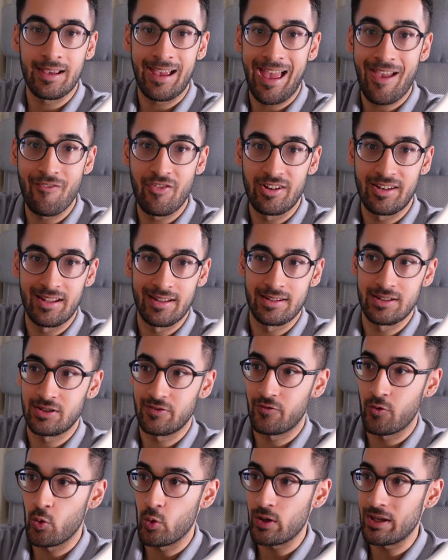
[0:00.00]
evidence
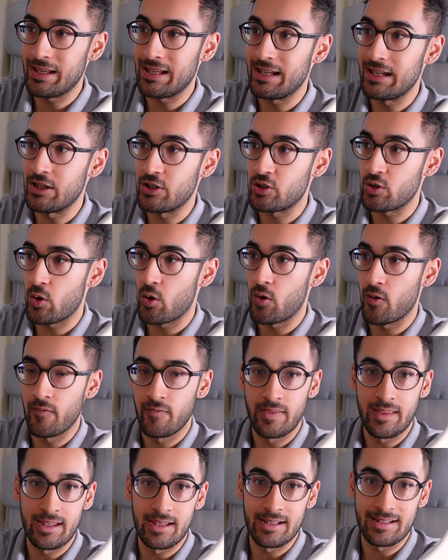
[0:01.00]
for each
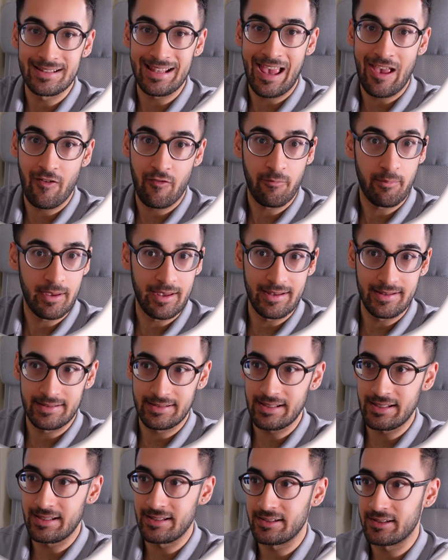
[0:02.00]
of these
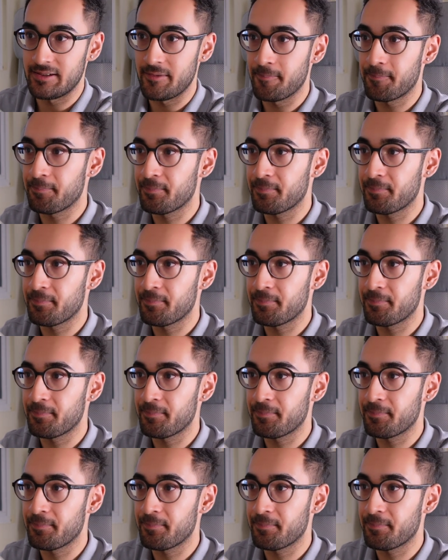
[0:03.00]
FPCs.